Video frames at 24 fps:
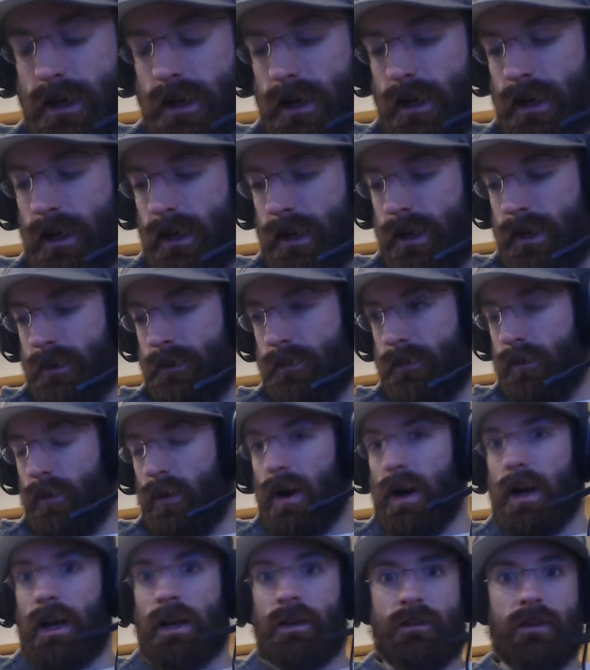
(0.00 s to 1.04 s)
Where
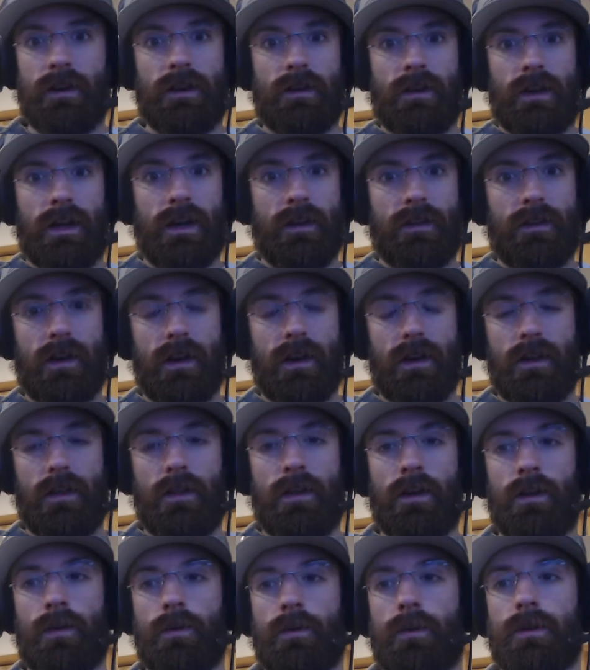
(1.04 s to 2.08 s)
I did get
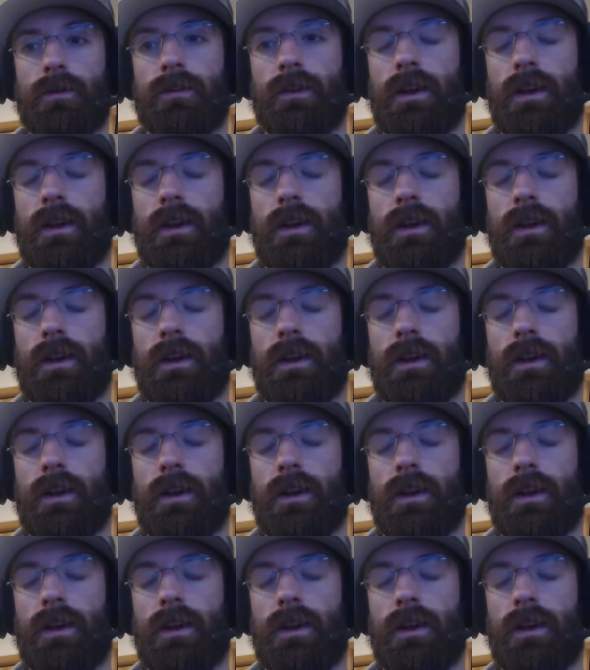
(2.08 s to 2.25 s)
the other ones,